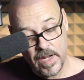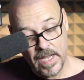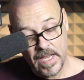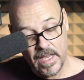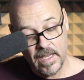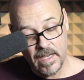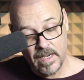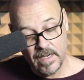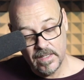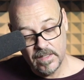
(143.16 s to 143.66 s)

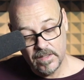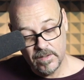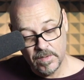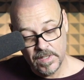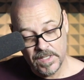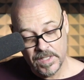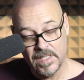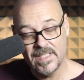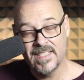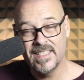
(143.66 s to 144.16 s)
here,
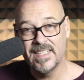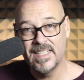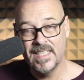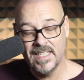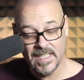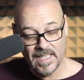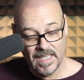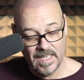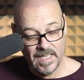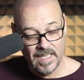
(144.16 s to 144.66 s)
which is a
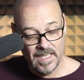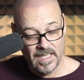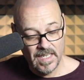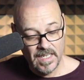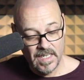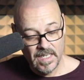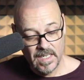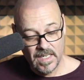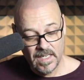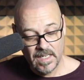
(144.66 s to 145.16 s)
D.
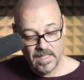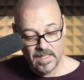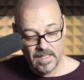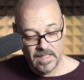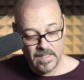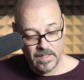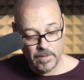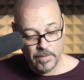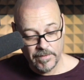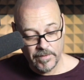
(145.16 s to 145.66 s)
All right,
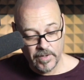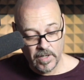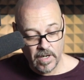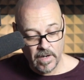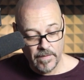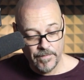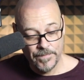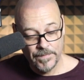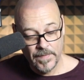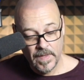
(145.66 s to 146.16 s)
so we've
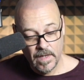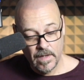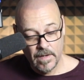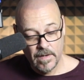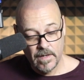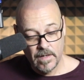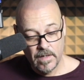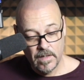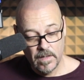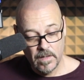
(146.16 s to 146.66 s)
got,
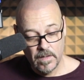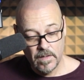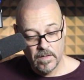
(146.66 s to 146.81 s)
you